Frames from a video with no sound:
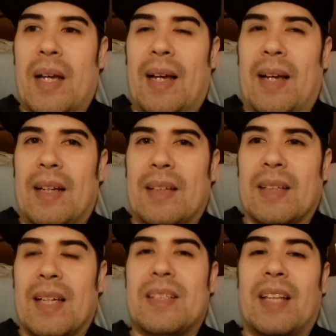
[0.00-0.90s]

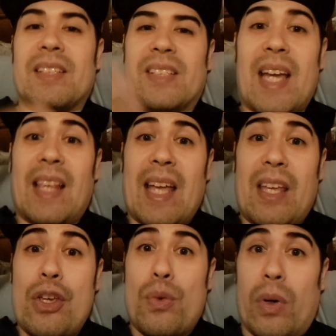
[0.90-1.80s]
Because let's
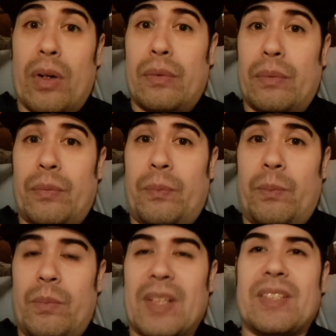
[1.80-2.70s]
say you weren't
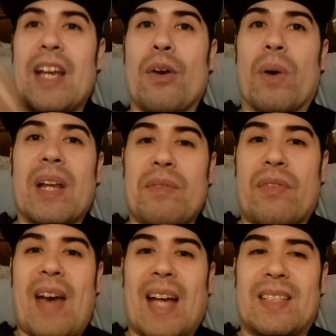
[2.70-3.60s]

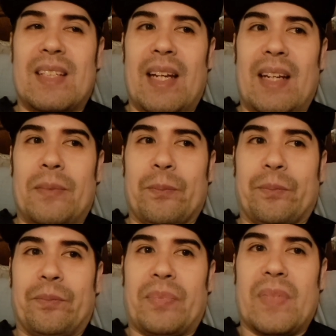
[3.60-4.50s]
even vaccinated.
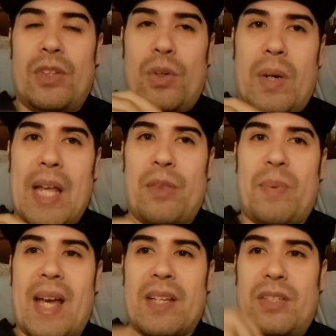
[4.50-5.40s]
Your One
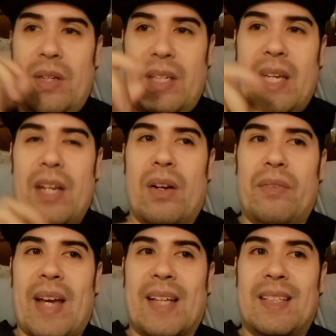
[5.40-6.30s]
Health Pass, you indicate you're
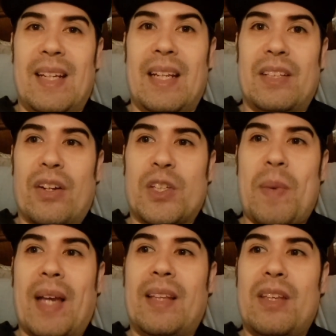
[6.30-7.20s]
unvaccinated. They're
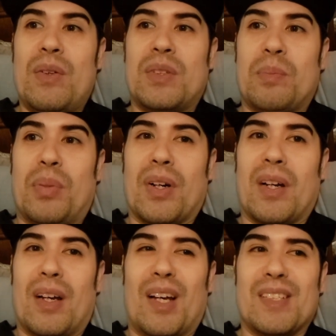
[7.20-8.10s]
expecting you to book
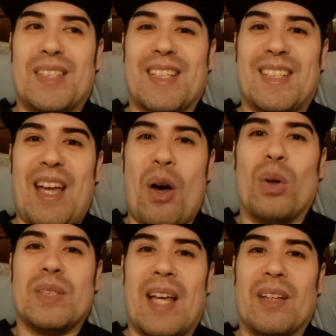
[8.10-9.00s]
a 6-day
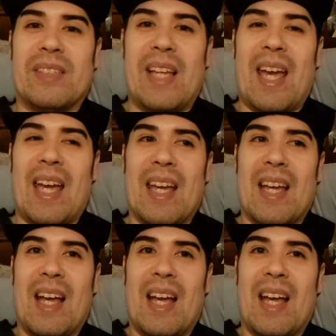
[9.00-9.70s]
hotel stay